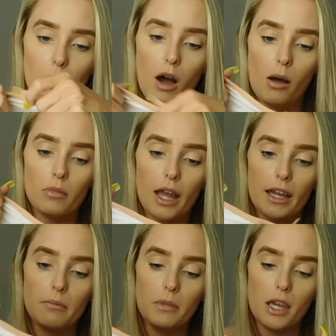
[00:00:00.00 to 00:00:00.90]
a mom
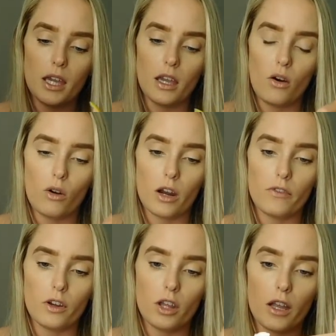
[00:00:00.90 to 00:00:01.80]
like me or
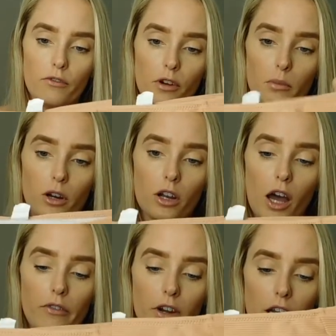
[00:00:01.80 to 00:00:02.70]
if you're looking for more
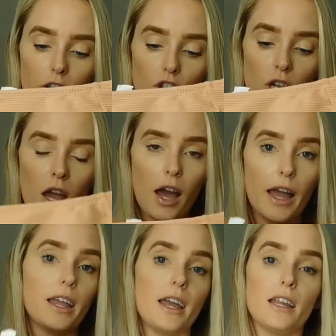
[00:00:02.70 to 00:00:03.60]
coverage.
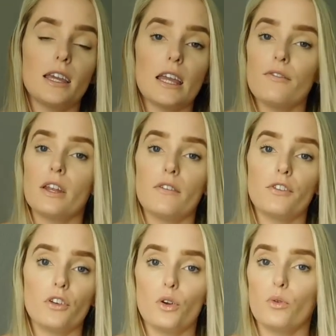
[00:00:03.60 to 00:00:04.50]
Again, even
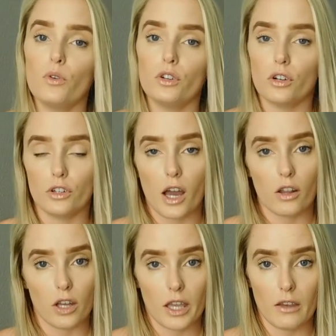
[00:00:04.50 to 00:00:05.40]
if you are
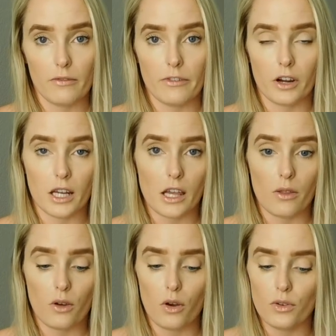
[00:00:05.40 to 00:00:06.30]
not looking for any
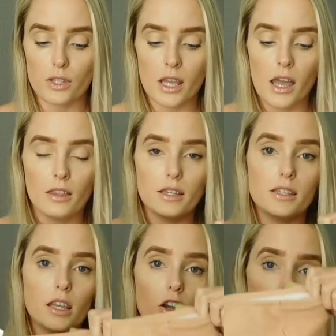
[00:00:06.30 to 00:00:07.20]
of those,
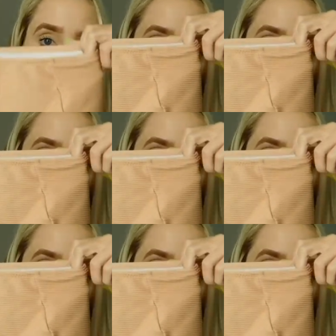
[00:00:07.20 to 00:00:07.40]
this is a great